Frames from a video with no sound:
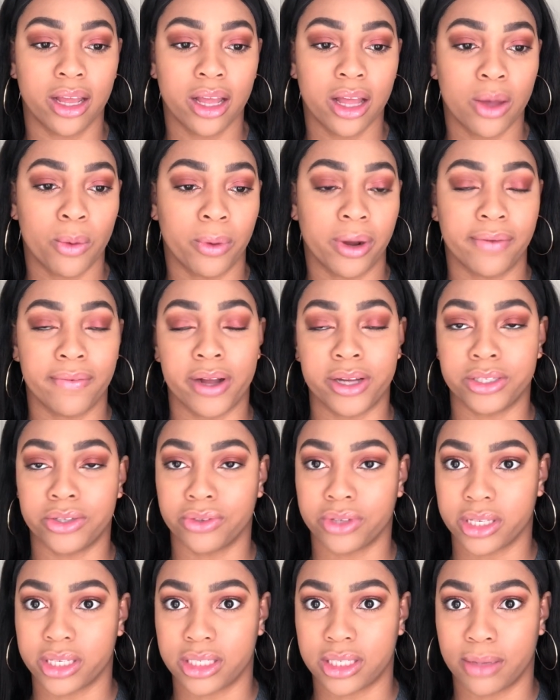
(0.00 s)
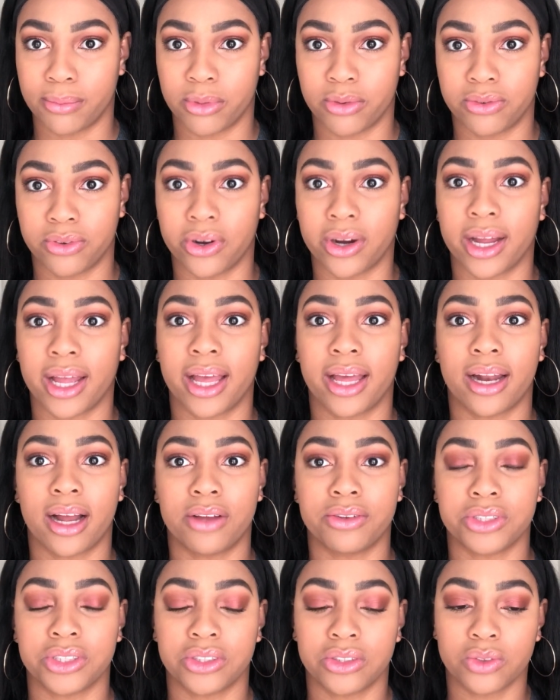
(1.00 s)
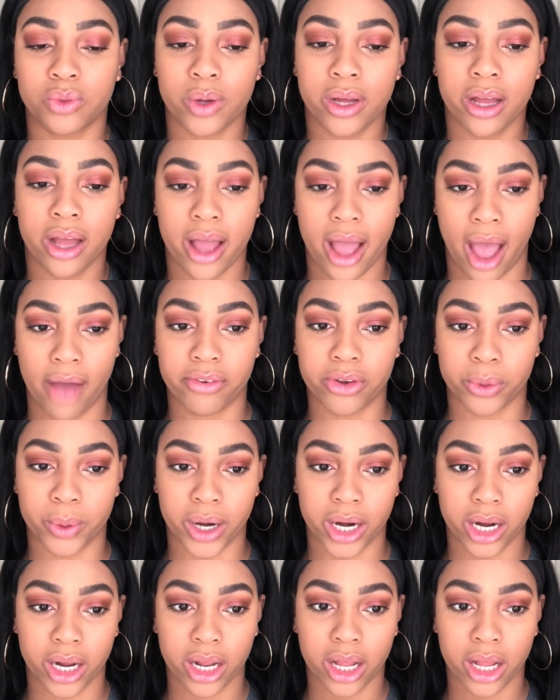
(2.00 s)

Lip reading: whatever I don't get done beforehand I'll do after work.